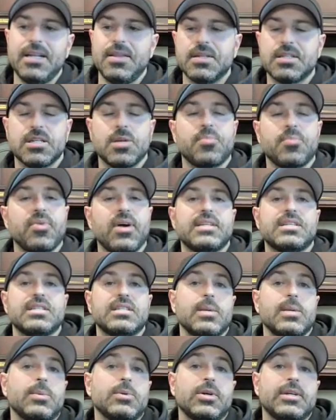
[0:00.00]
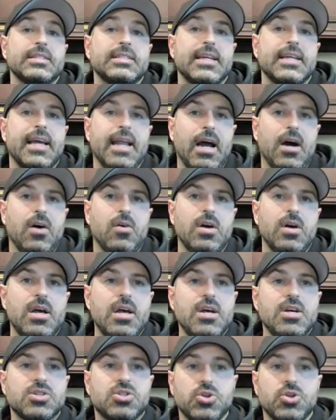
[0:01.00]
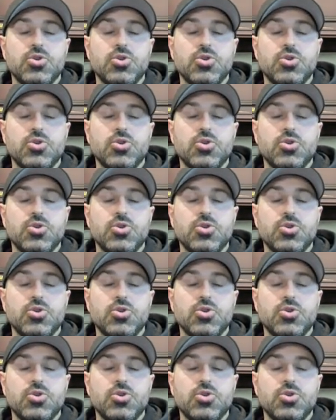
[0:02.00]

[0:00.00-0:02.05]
and these are the prices that we're looking to get out. So